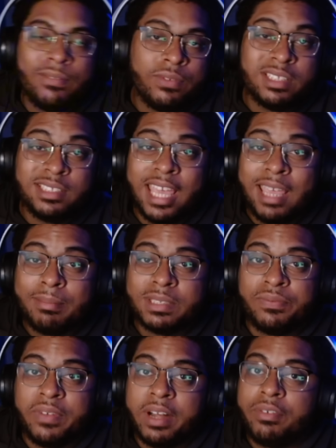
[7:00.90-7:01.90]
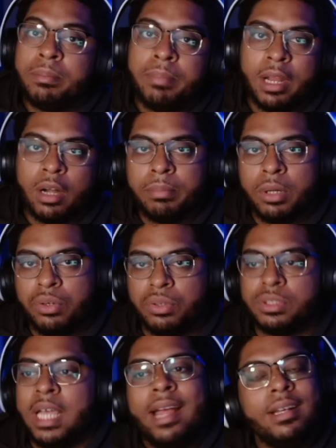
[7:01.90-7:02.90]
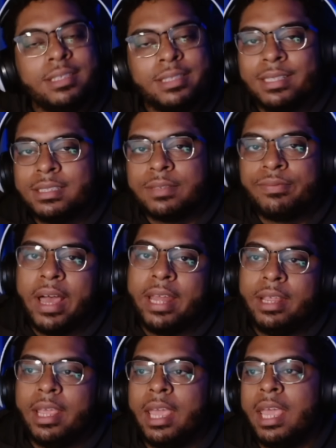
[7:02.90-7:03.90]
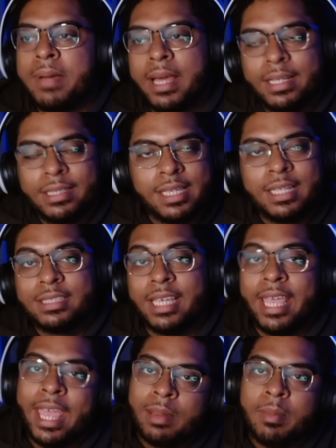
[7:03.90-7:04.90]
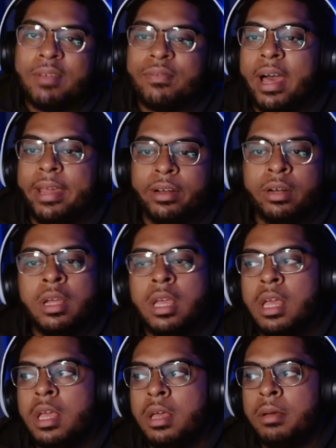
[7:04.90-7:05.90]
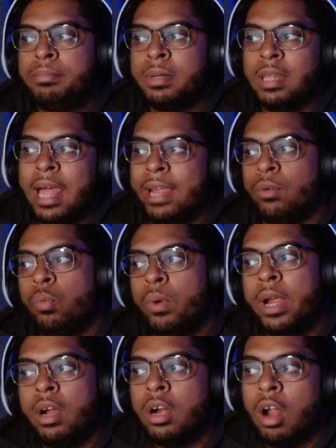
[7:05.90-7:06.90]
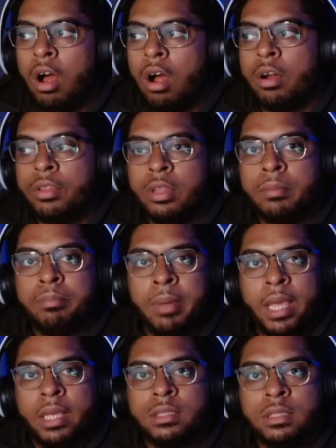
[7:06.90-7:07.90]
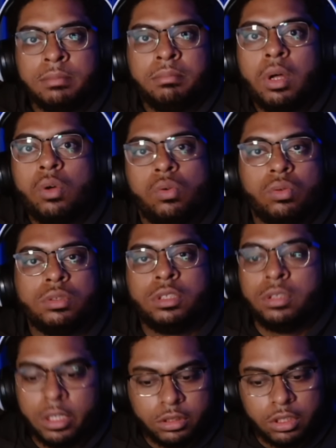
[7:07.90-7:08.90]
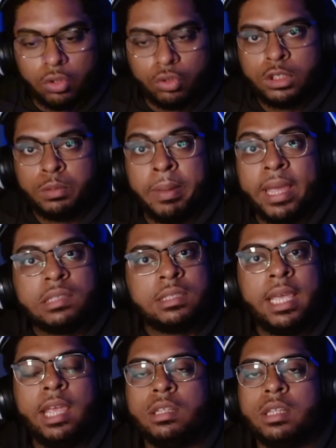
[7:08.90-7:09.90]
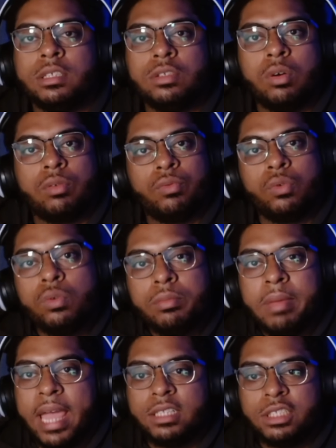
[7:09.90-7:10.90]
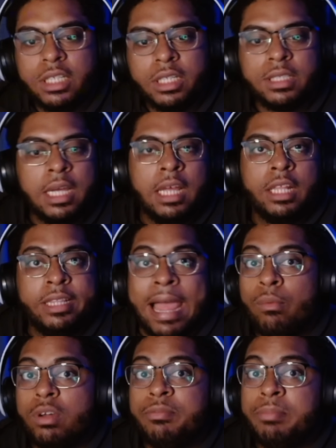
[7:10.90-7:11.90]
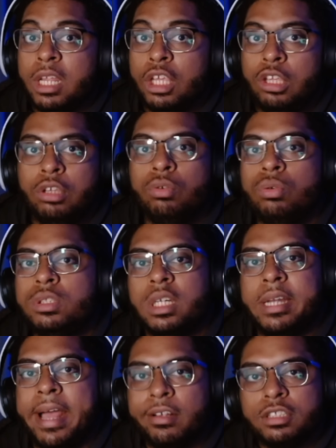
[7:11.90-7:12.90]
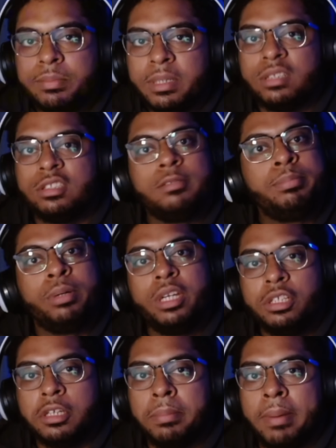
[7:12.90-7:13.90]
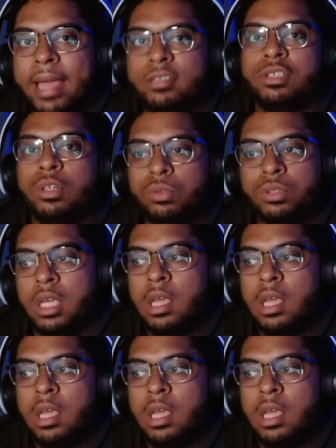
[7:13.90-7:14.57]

This game is very bare bones. I understand it's a fighting game. I understand it's an anime fighter. But like, where are the base modes? There's no spectate. There's no room matches. That would have been a huge announcement to put in your patch notes.